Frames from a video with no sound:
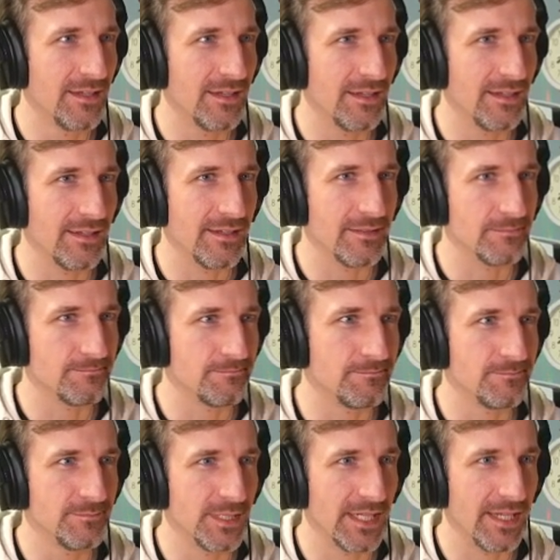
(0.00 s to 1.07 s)
Um,
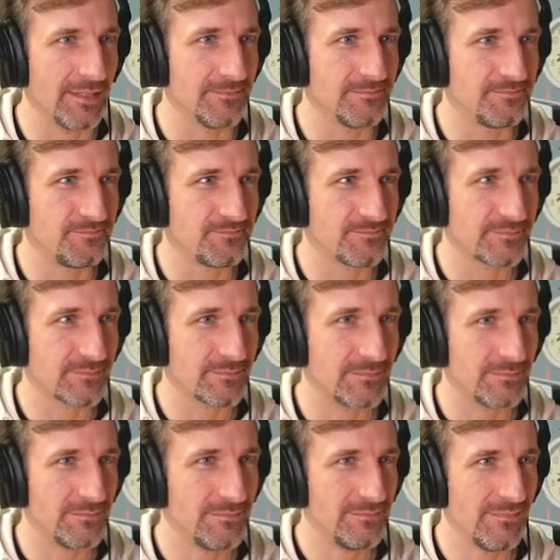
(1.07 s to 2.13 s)
but hey,
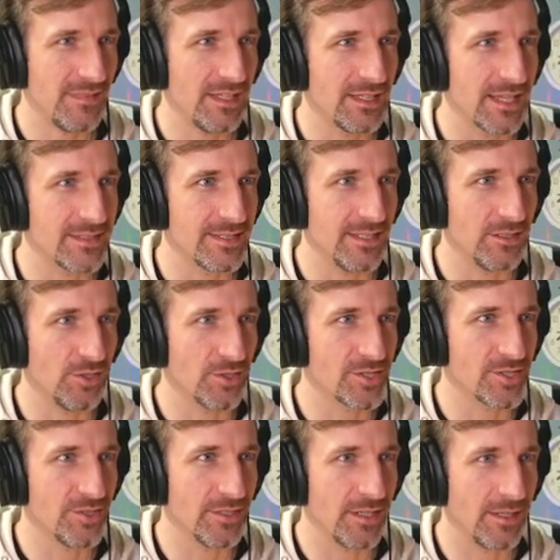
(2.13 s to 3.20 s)
guess it looks
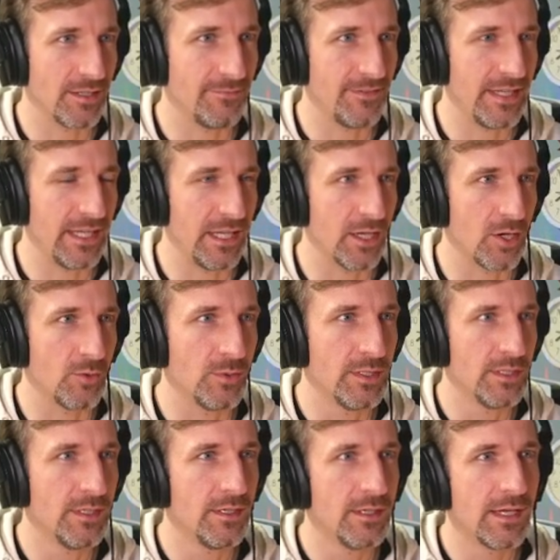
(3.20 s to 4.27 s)
good on a video.
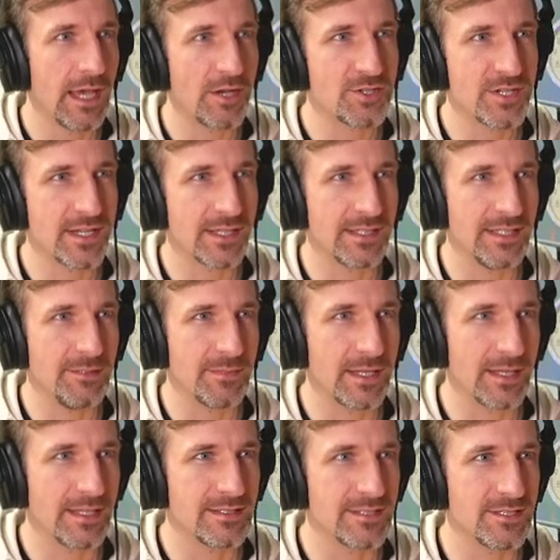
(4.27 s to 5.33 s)
How should I clean my
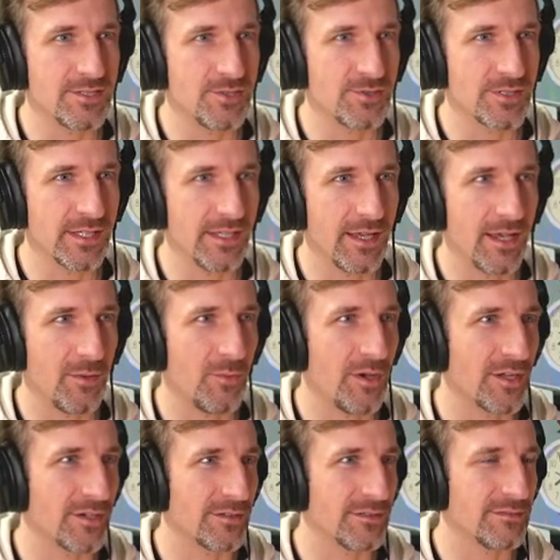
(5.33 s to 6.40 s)
lenses? Usually hot
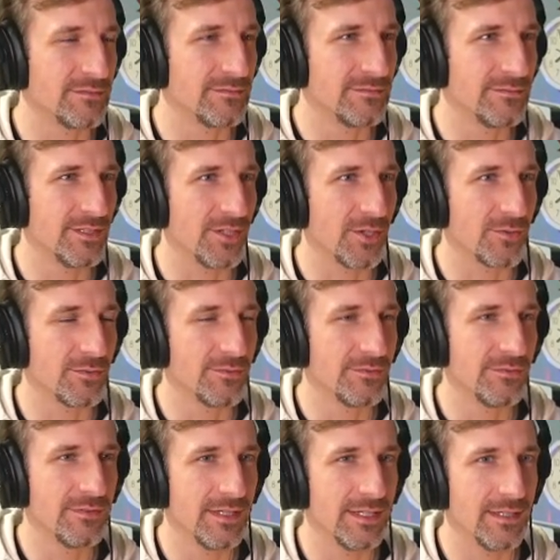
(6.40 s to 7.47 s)
water, you know,
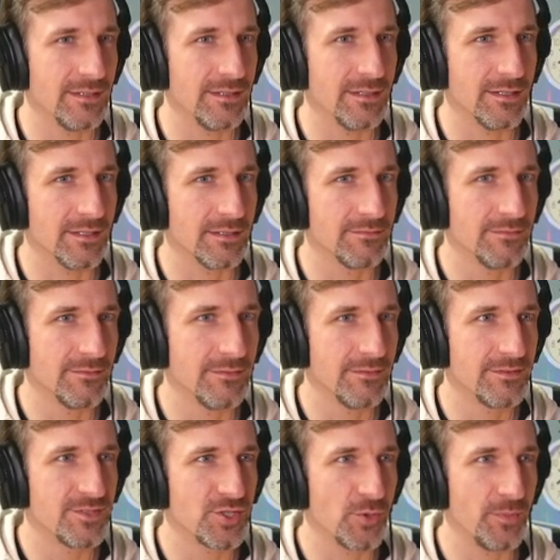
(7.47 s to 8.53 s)
and uh,
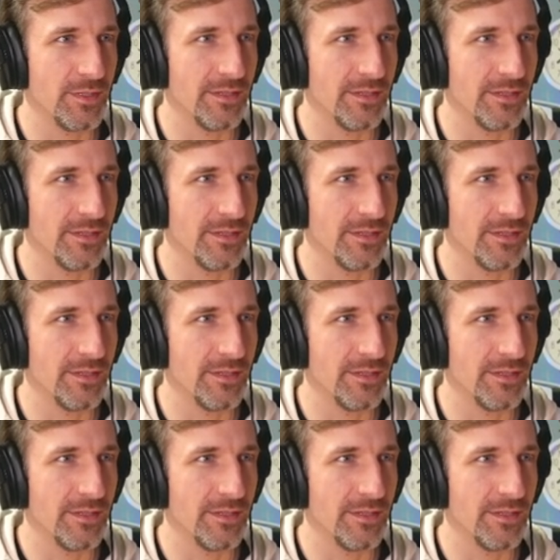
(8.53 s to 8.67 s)
soapy